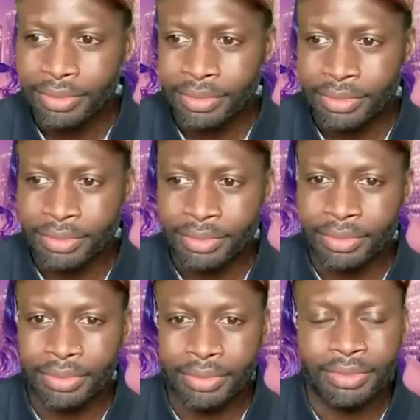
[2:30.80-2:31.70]

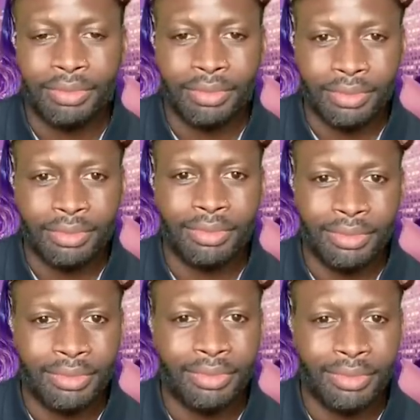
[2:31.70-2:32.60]

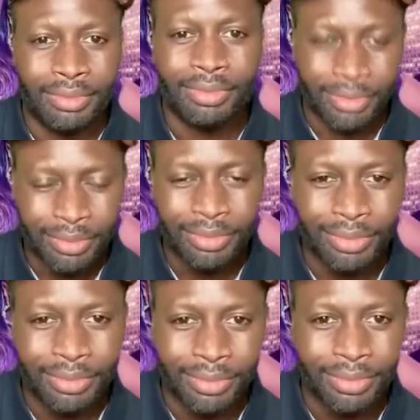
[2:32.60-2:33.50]

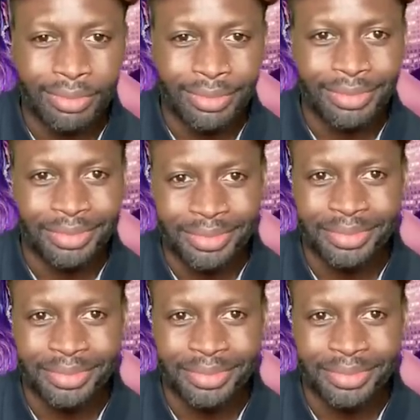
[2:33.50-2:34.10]
The person shown says nothing.